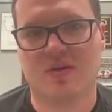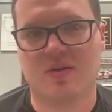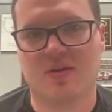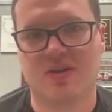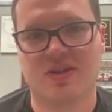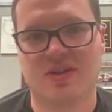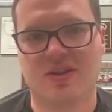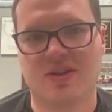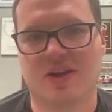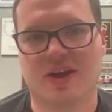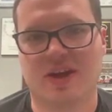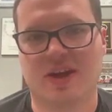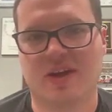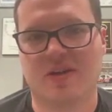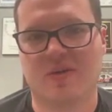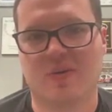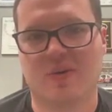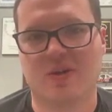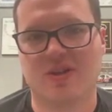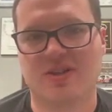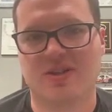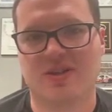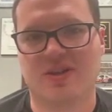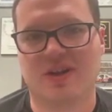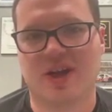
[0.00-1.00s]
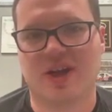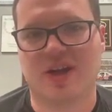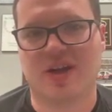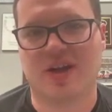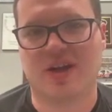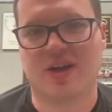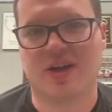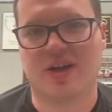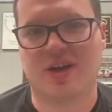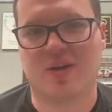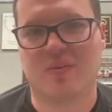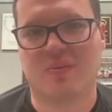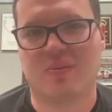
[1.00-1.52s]
What's it like? What's it
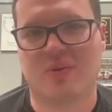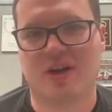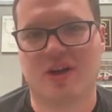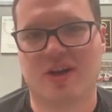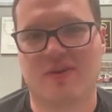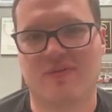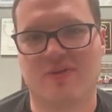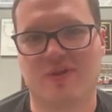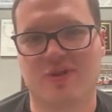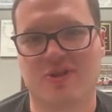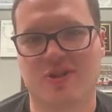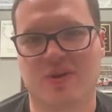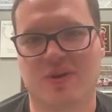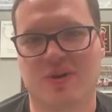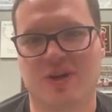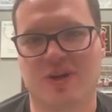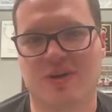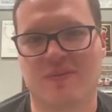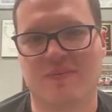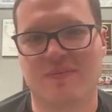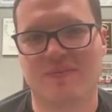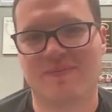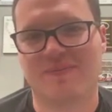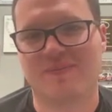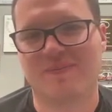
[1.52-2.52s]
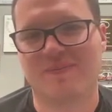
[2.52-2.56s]
like uh, playing for Tony?